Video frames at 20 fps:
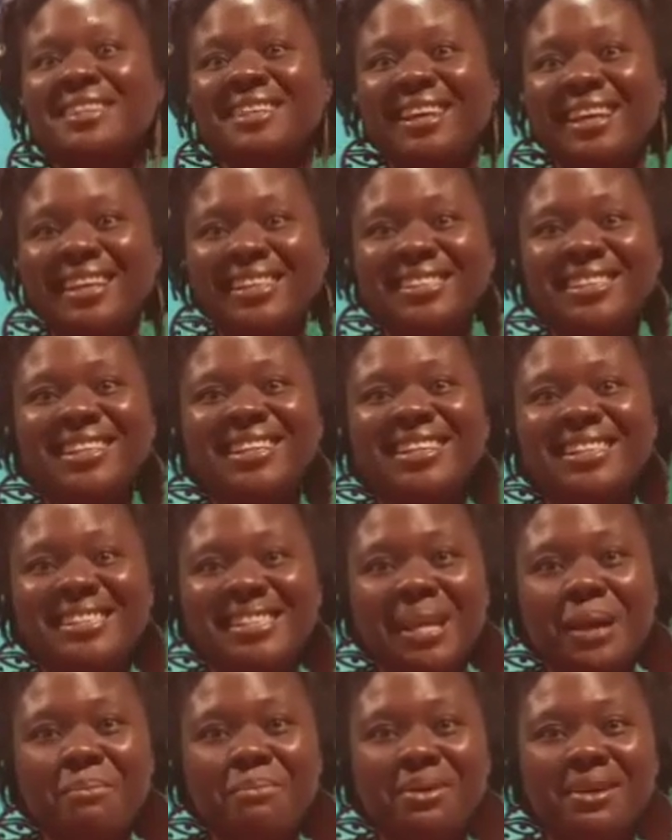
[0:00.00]
yes, it
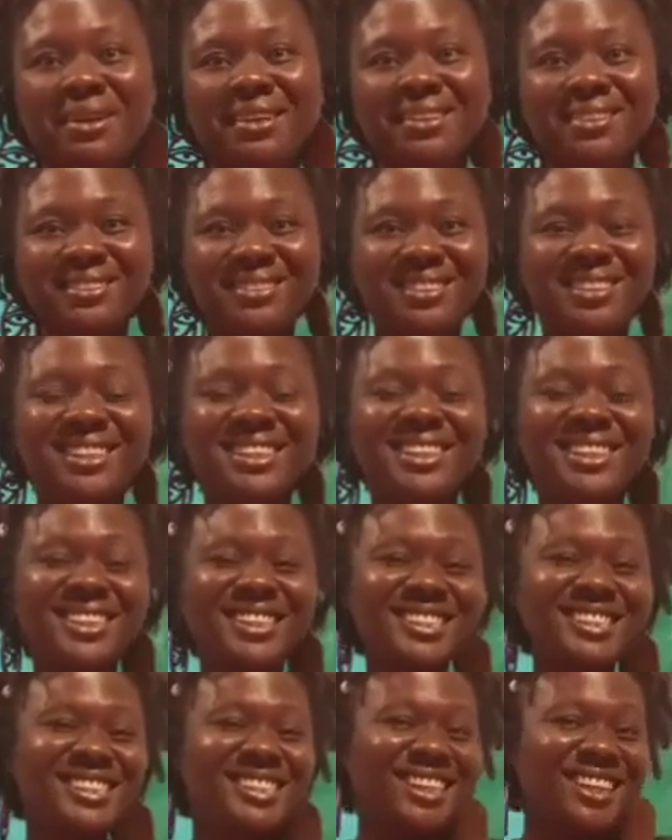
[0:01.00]
is that bitter.
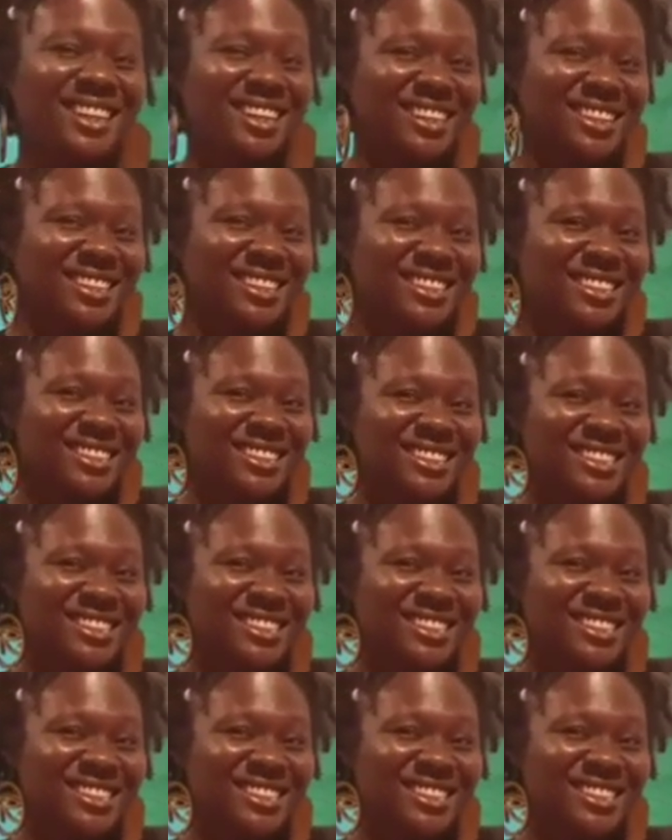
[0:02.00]
Cheers.